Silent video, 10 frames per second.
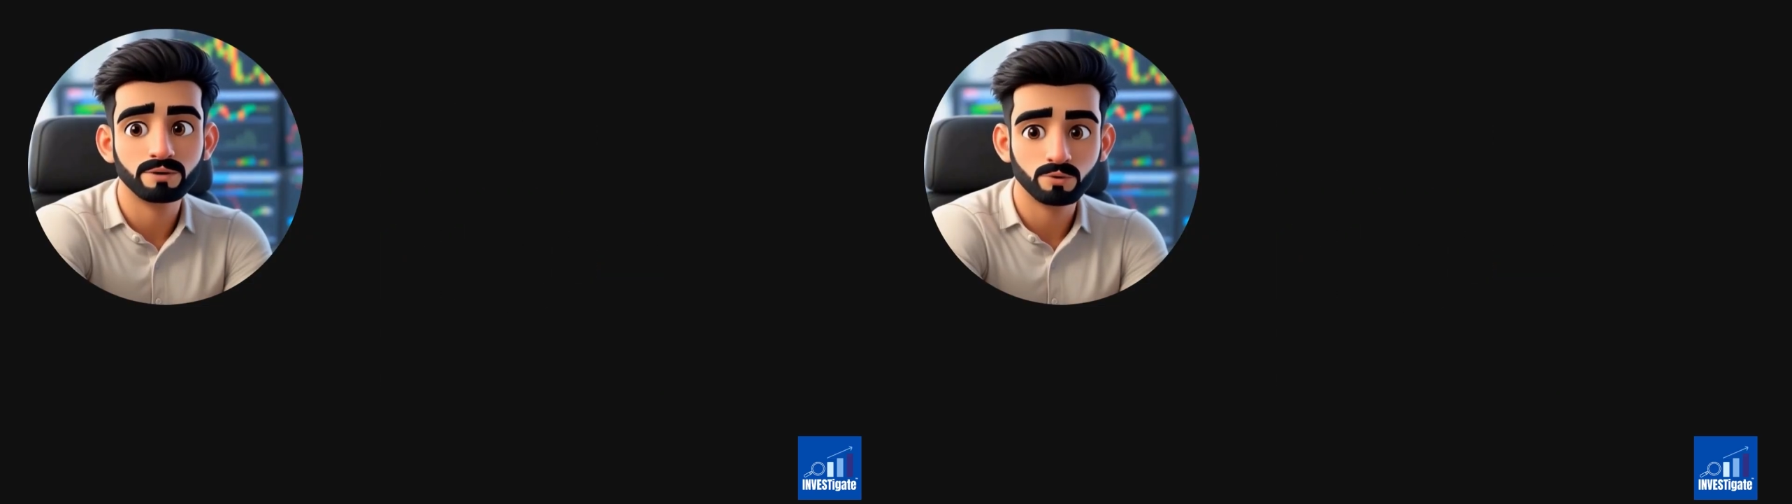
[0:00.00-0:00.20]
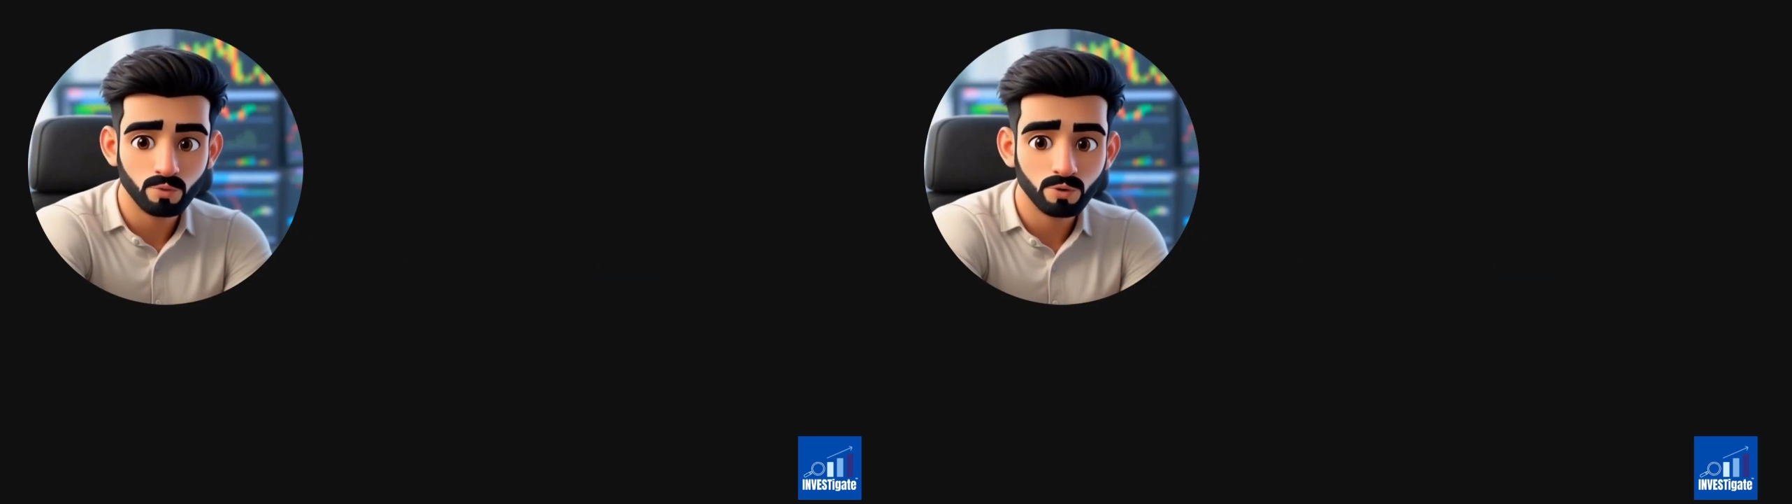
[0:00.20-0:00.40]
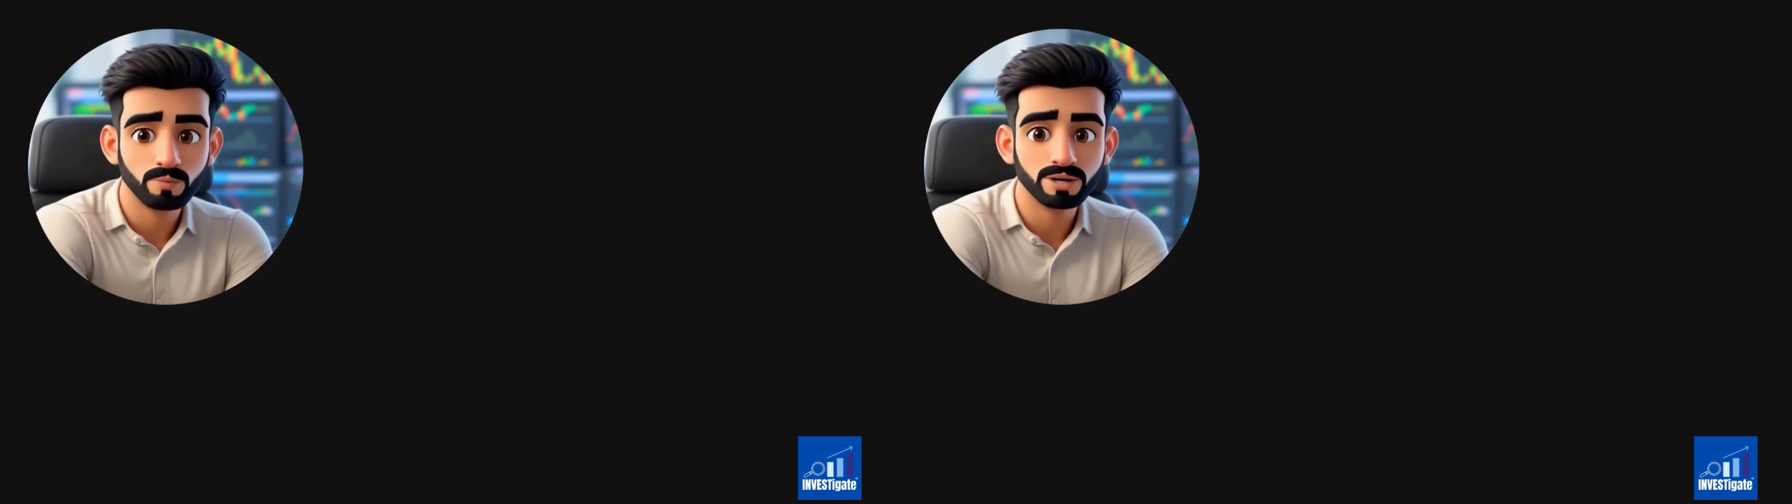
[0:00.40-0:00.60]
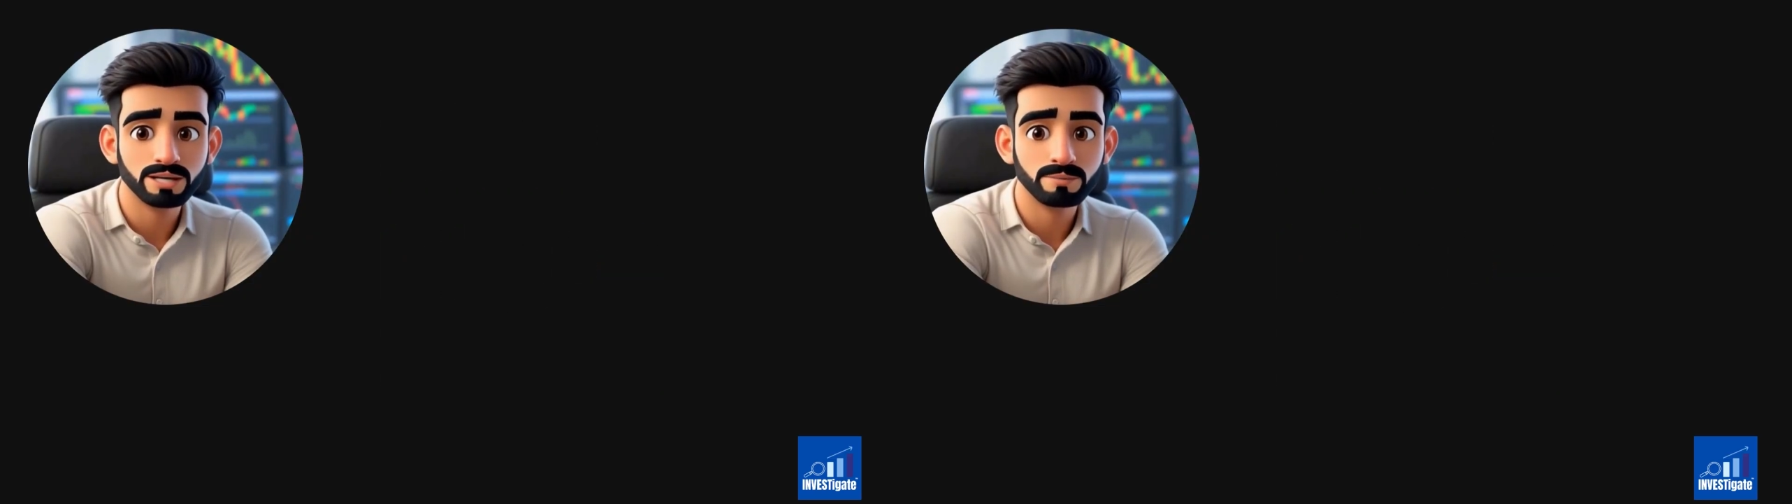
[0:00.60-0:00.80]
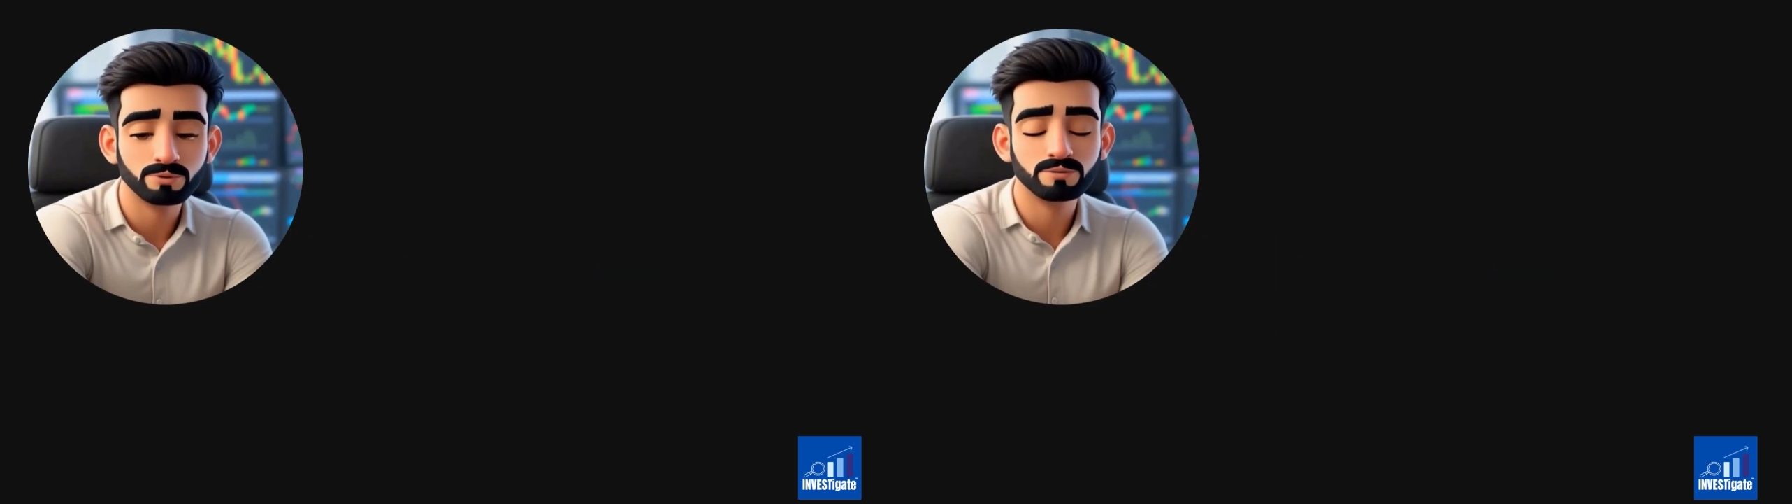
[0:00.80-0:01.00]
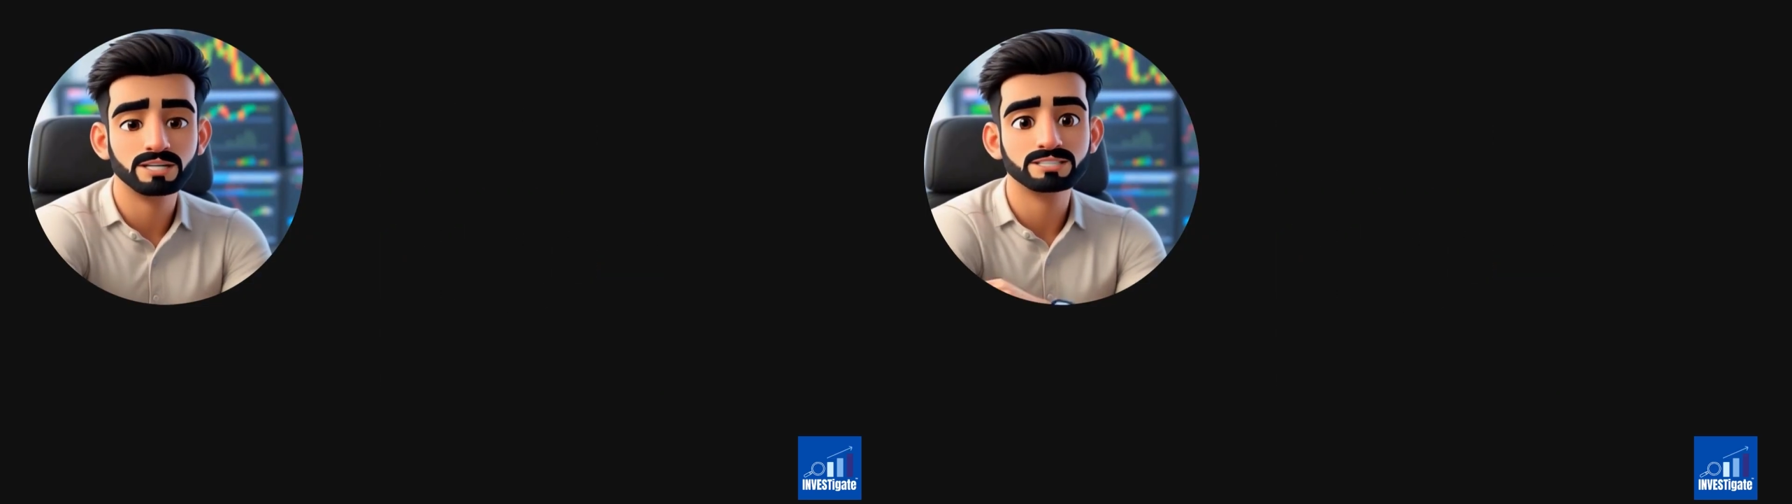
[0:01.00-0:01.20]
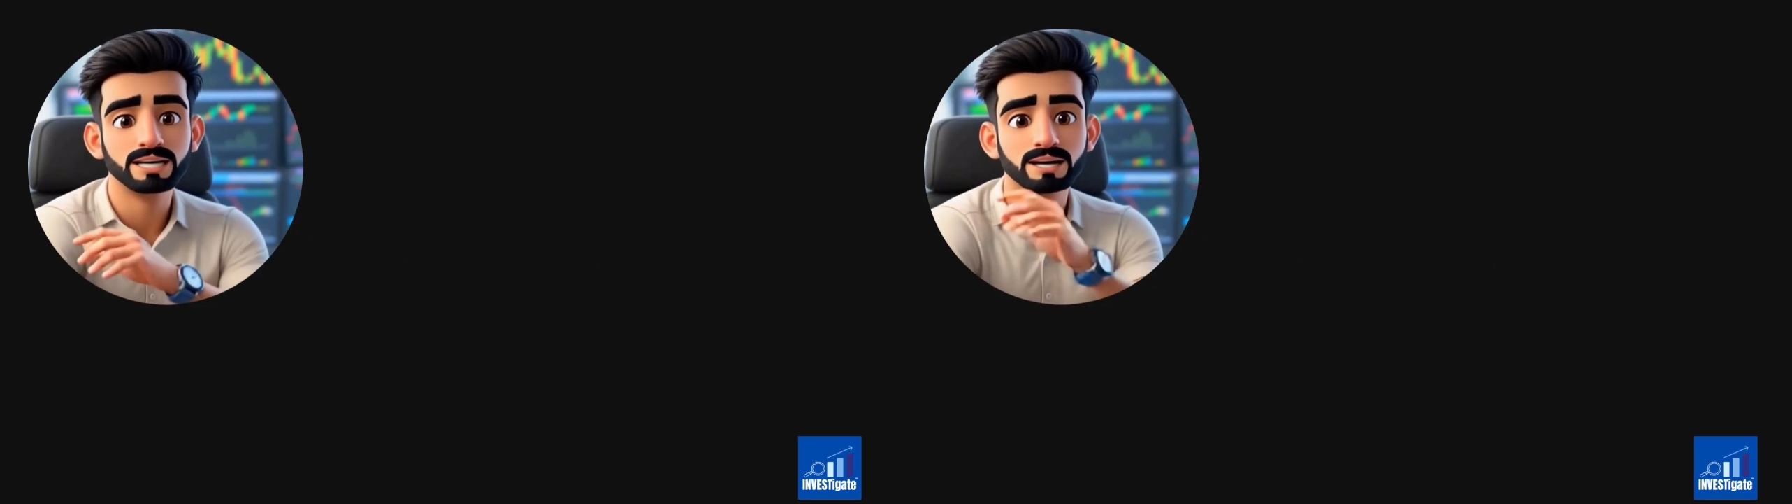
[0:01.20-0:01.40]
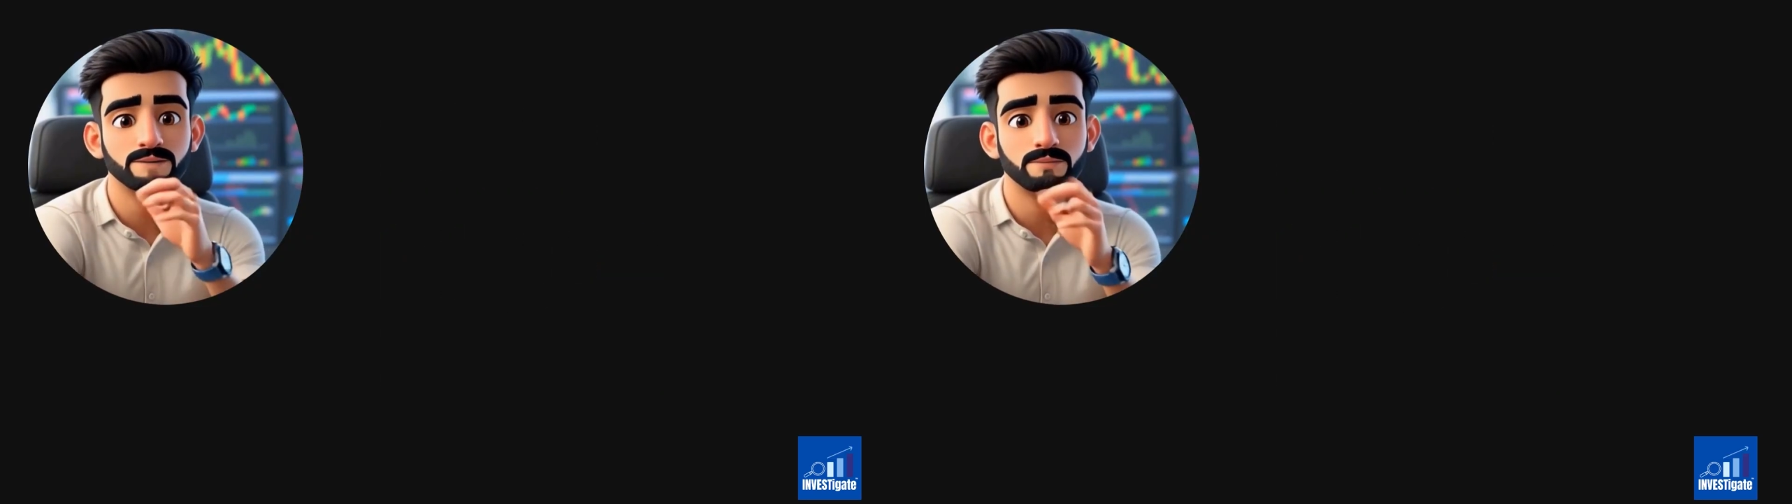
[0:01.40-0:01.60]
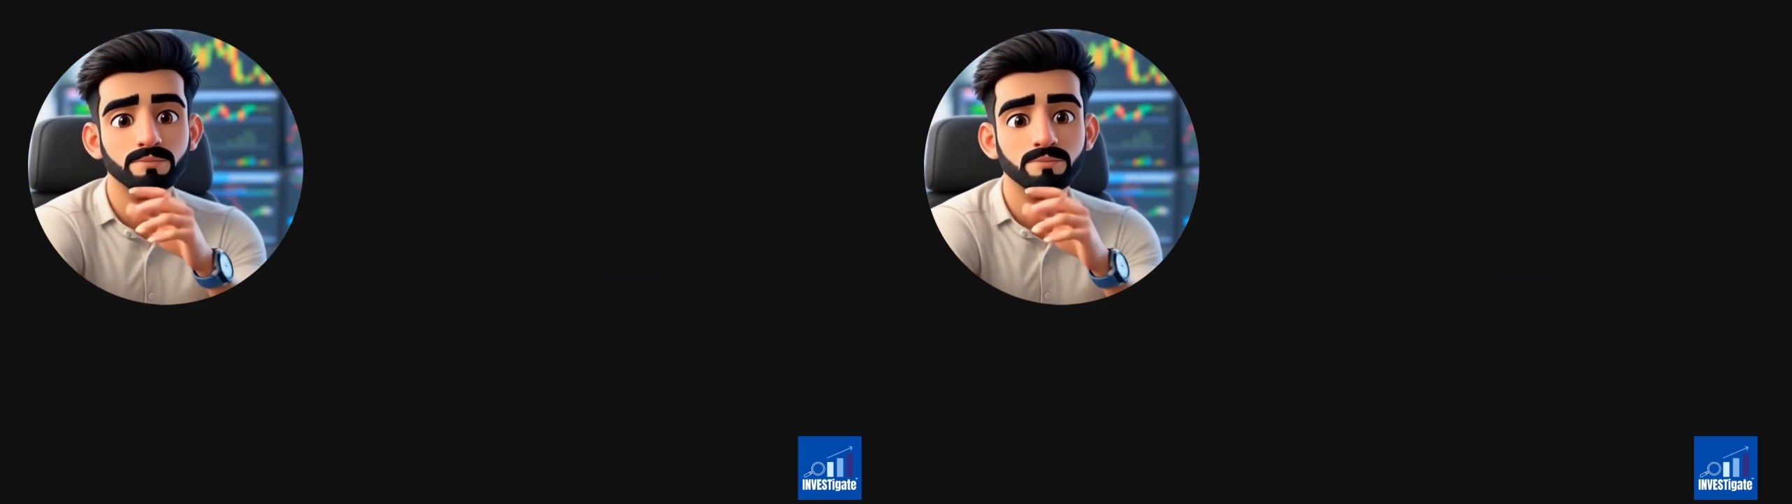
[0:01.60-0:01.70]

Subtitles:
A warm welcome to Investigate.